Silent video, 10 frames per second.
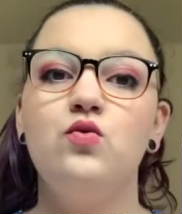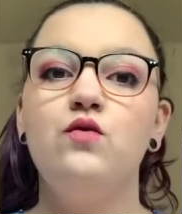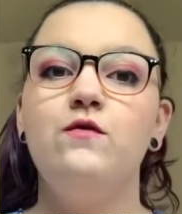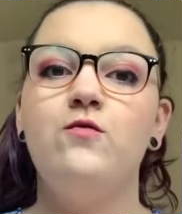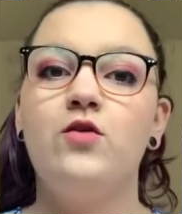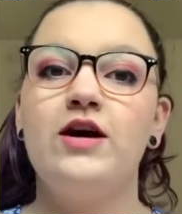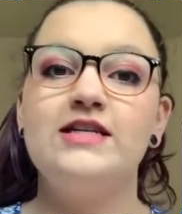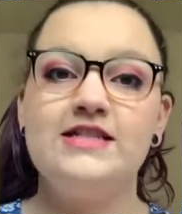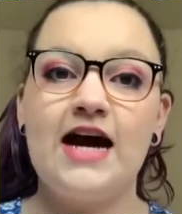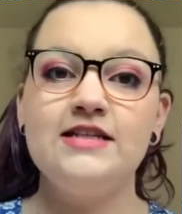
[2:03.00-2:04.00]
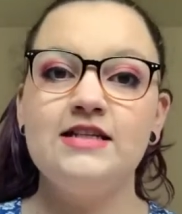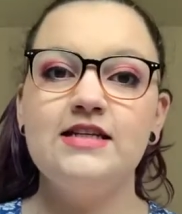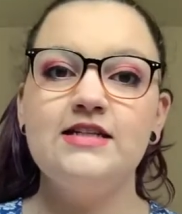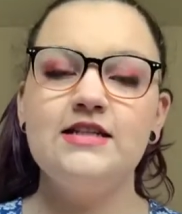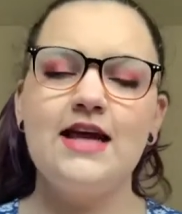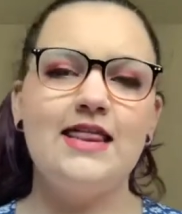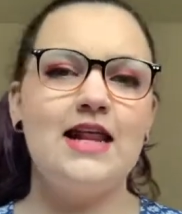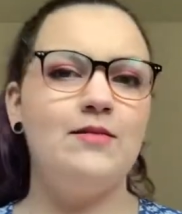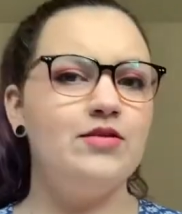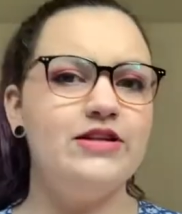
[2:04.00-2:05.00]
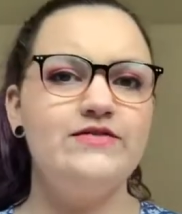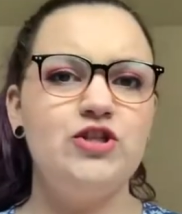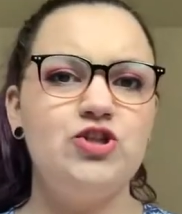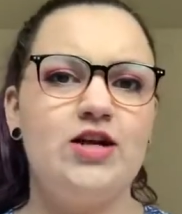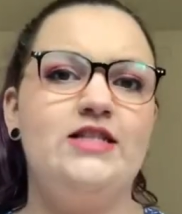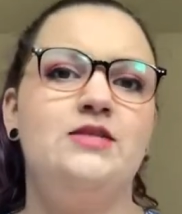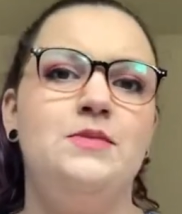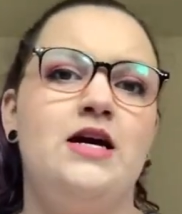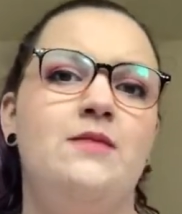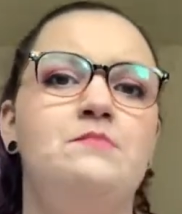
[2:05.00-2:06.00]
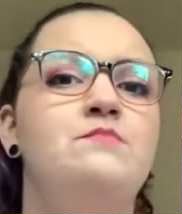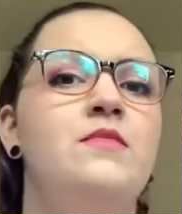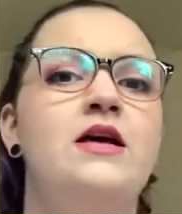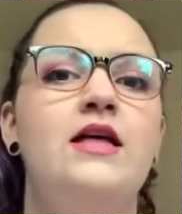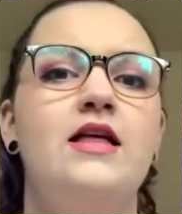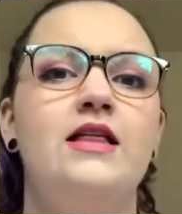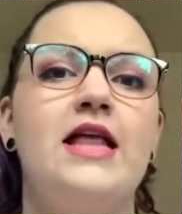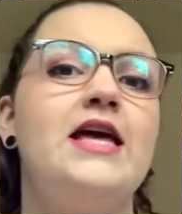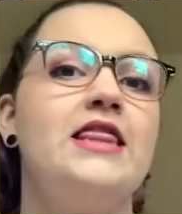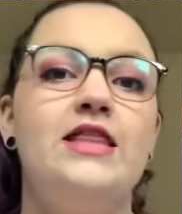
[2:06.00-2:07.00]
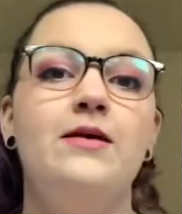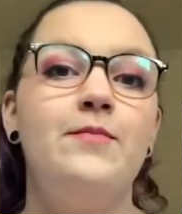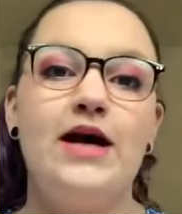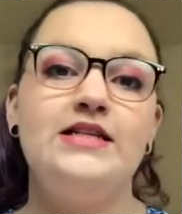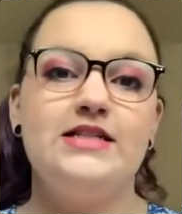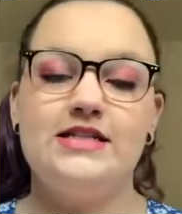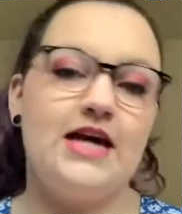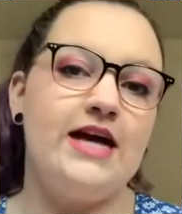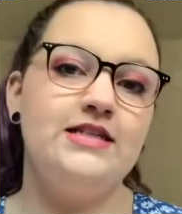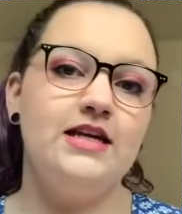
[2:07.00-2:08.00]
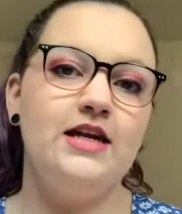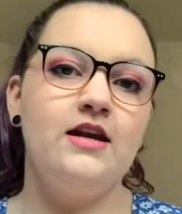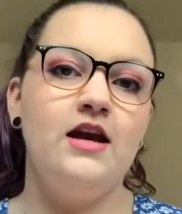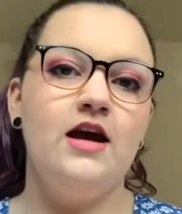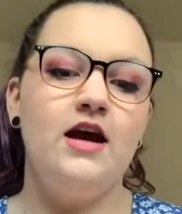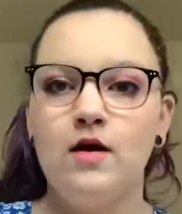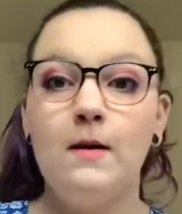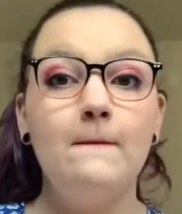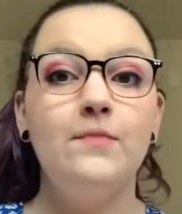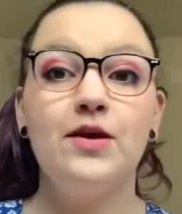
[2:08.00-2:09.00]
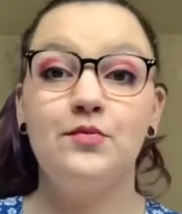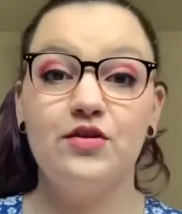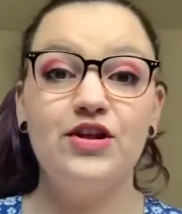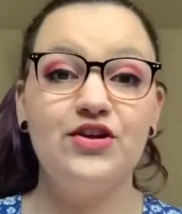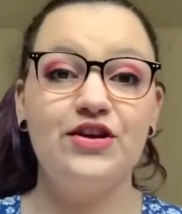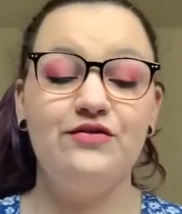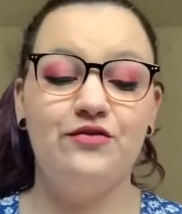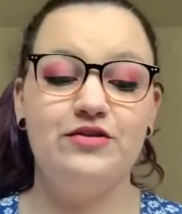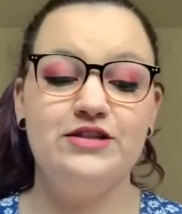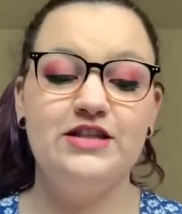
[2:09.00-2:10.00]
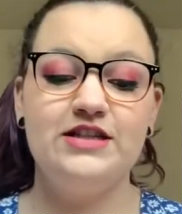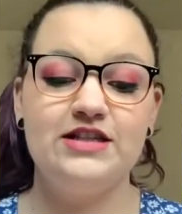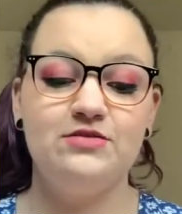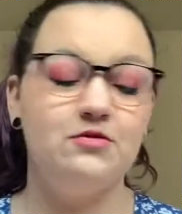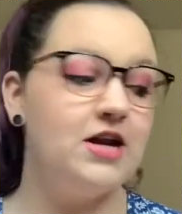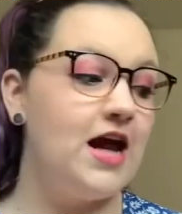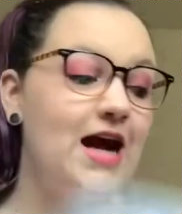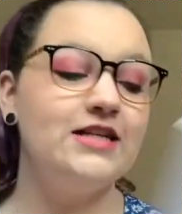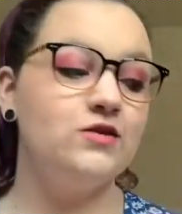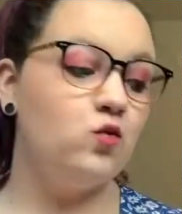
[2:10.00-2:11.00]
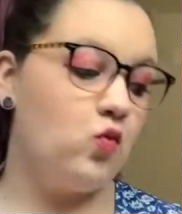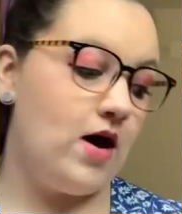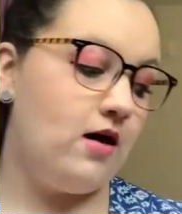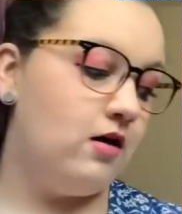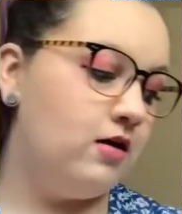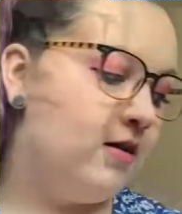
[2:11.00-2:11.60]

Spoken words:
for assassins, and then I believe she tries to become like the best assassin. But I'm really looking forward to this one as well.